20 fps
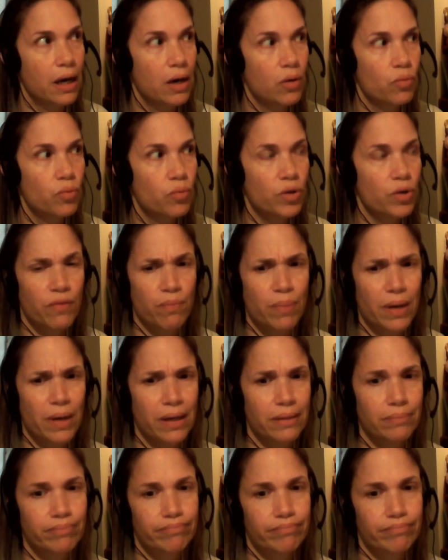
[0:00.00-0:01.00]
would have
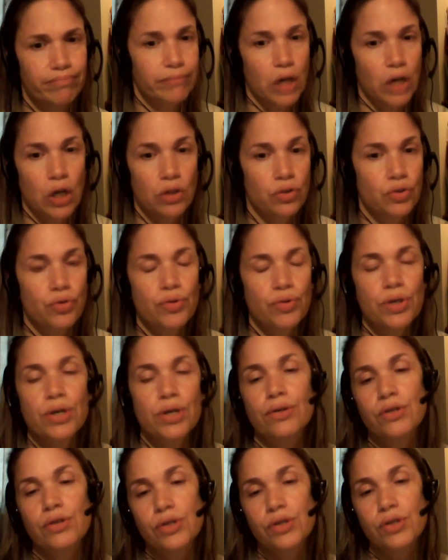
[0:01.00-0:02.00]
been 2
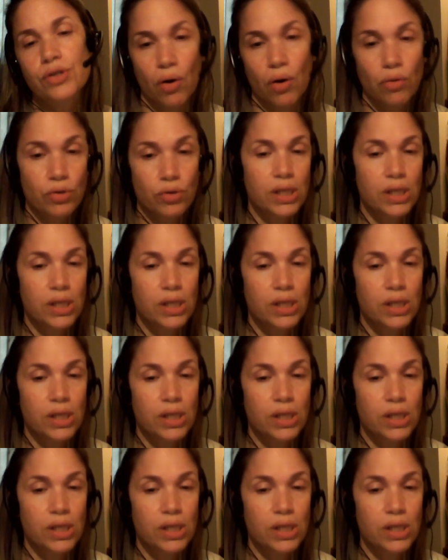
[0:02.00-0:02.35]
years ago,